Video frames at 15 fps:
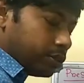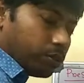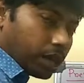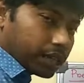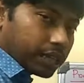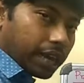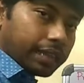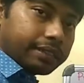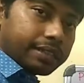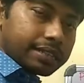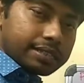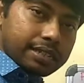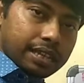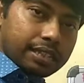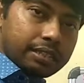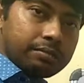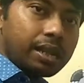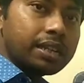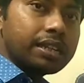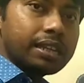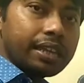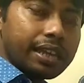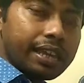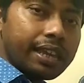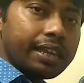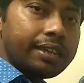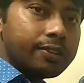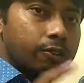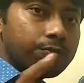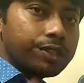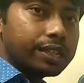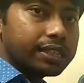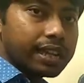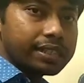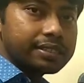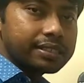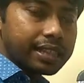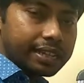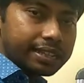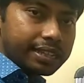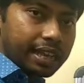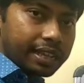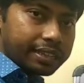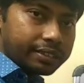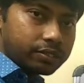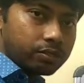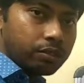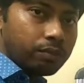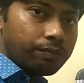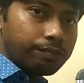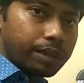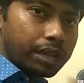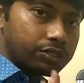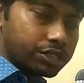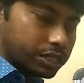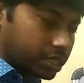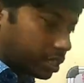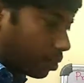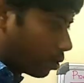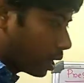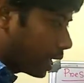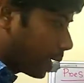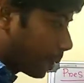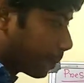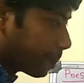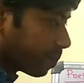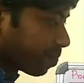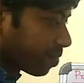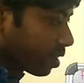Q1, and that is nothing but A into V, that is area into velocity. Okay.